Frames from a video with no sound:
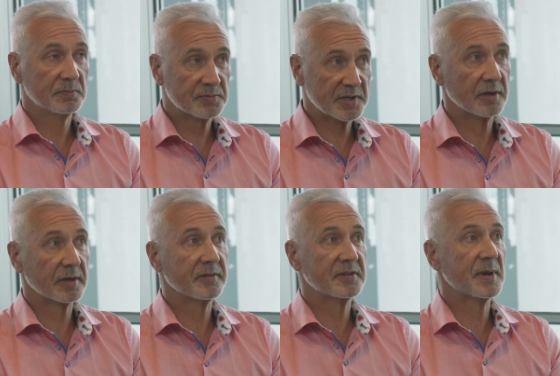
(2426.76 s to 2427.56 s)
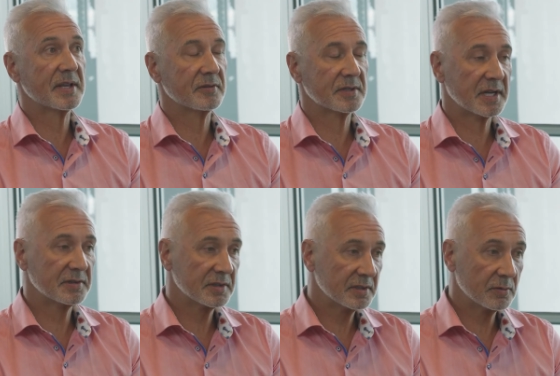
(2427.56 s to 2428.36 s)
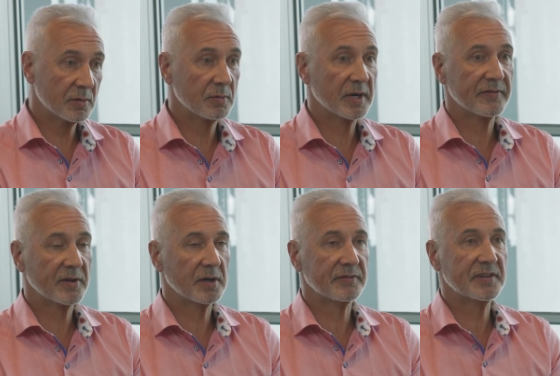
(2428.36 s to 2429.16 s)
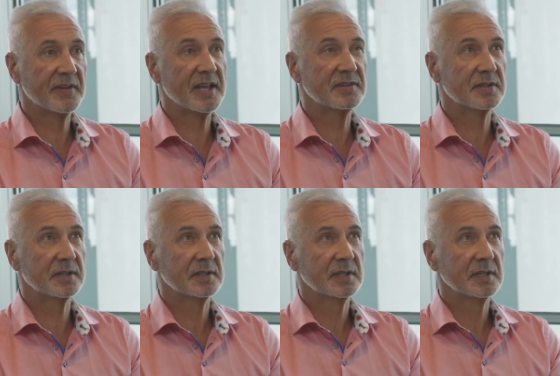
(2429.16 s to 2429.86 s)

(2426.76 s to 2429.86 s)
so I'm going to have to make you redundant or whatever I've never had to